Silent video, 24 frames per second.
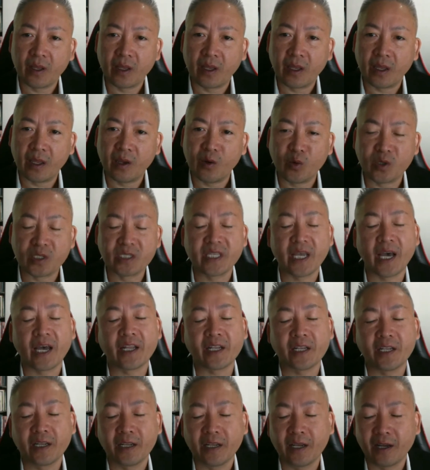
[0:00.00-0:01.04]
it was
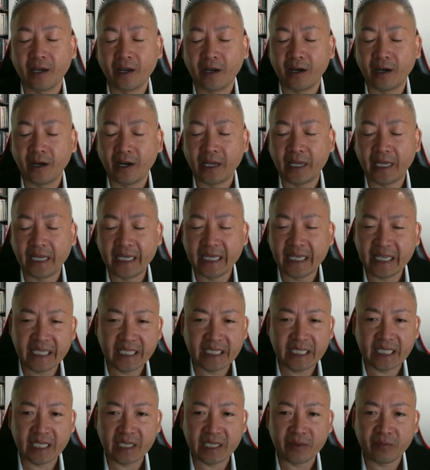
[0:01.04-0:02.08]
not
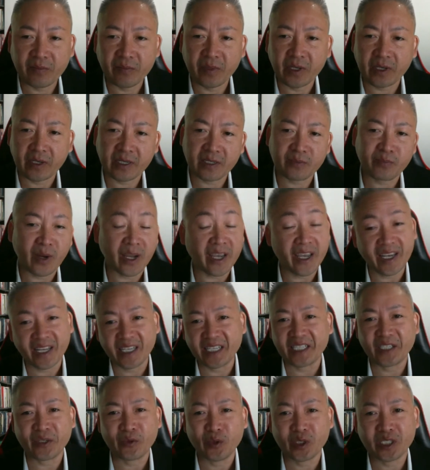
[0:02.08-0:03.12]
easy because my
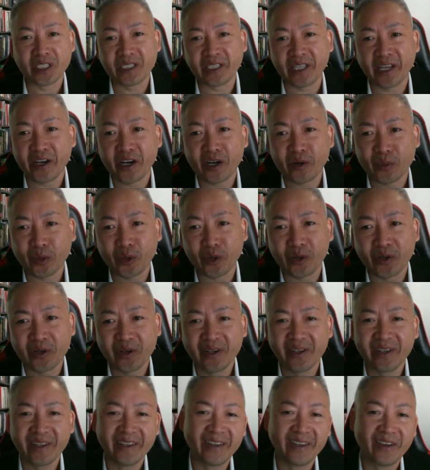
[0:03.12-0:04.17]
English was terrible,
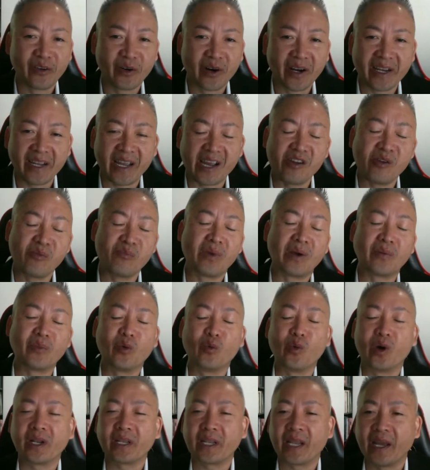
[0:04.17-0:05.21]
right? I remember
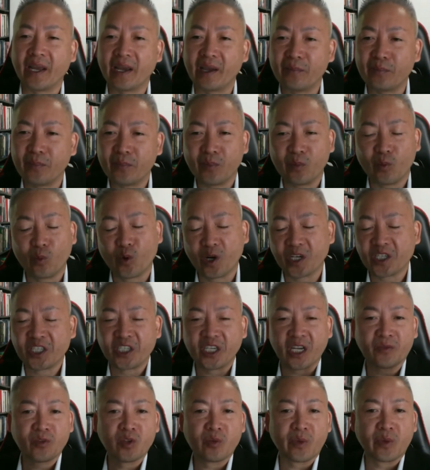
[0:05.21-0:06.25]
one time rushing
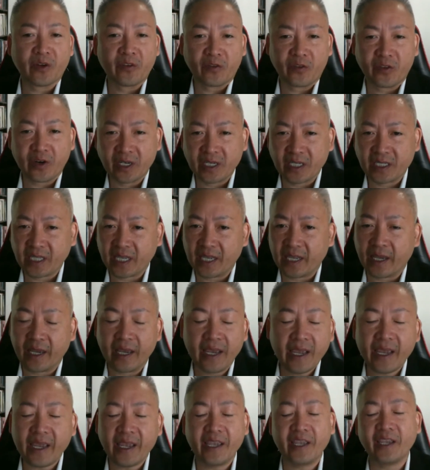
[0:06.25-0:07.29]
up to my friend and say,
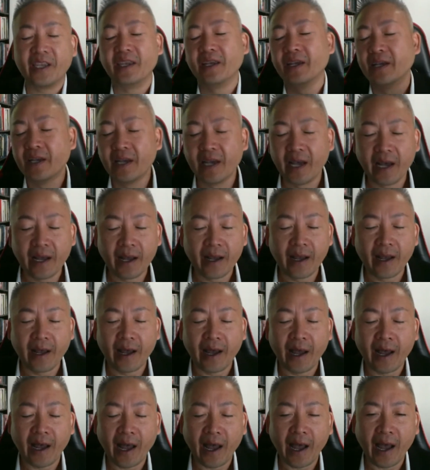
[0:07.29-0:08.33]
hey,
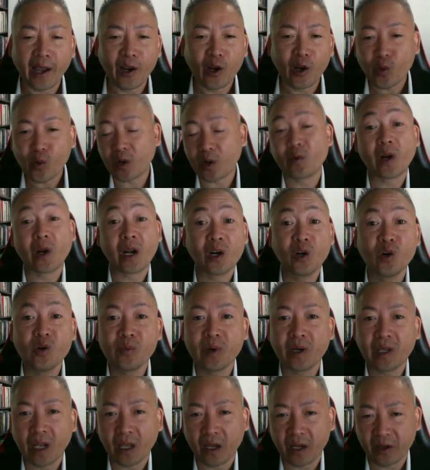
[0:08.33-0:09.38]
I know what I want to do in
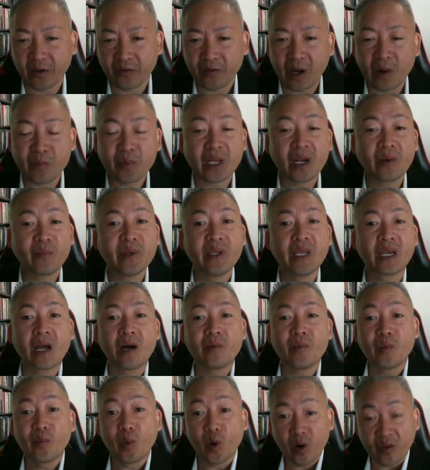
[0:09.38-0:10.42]
my life. I'm going to become
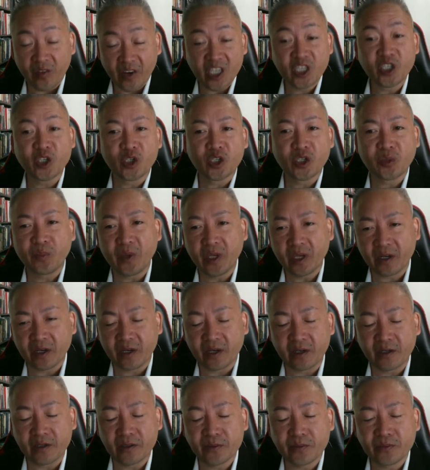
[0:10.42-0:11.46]
a motivational
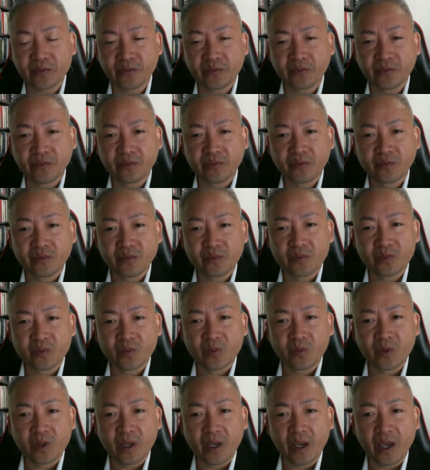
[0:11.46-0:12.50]
speaker.
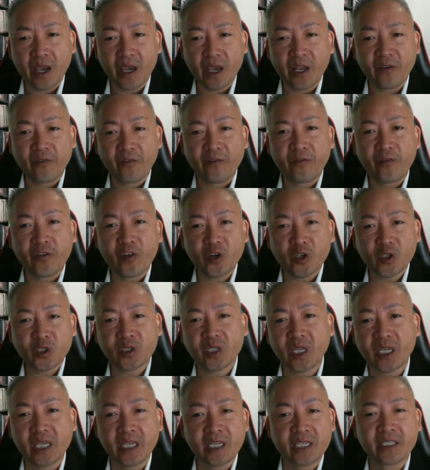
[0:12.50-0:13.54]
And the first
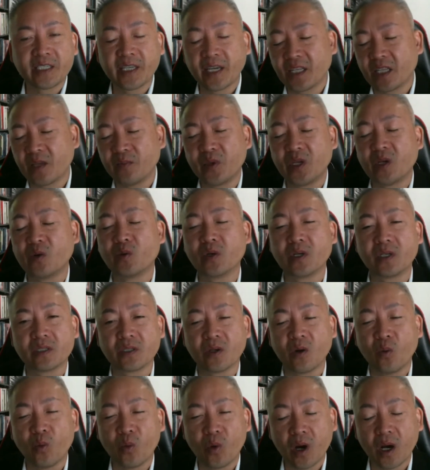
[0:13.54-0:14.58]
thing he said to me was,
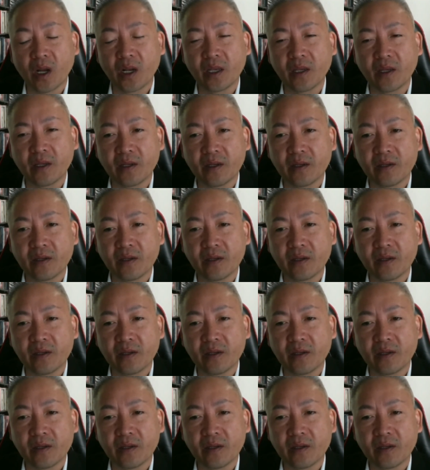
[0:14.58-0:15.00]
Wanny,